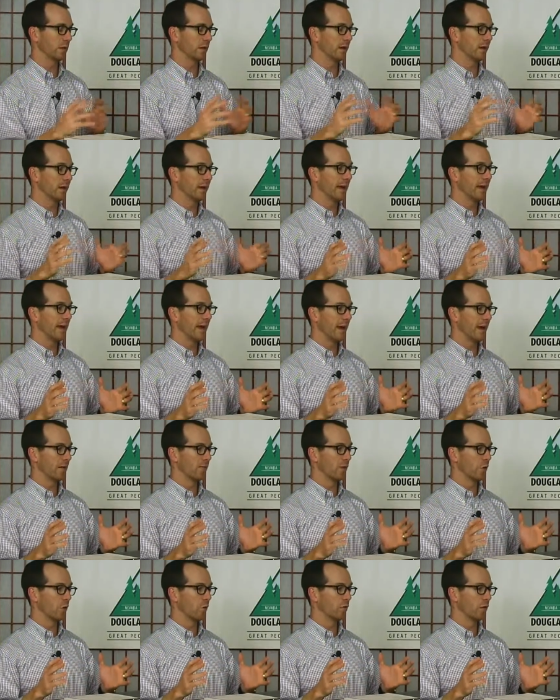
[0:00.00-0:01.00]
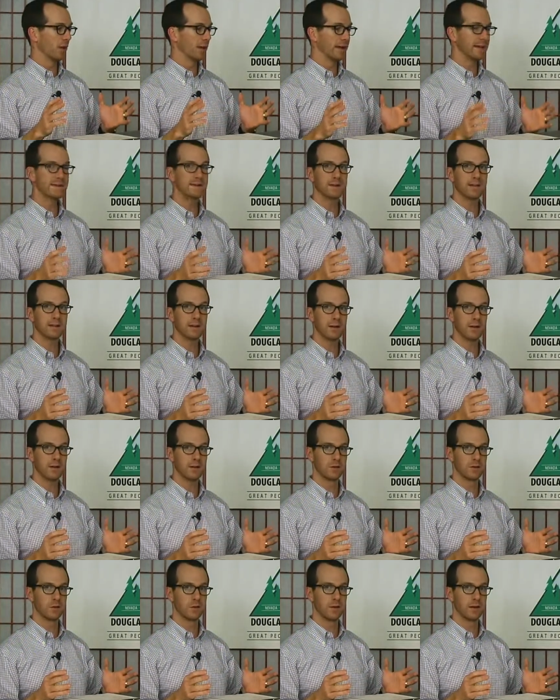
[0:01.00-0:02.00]
We have over
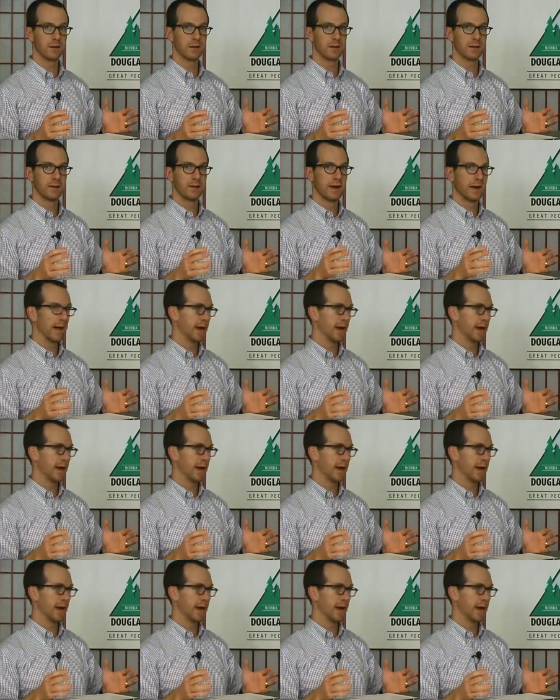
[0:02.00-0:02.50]
1,800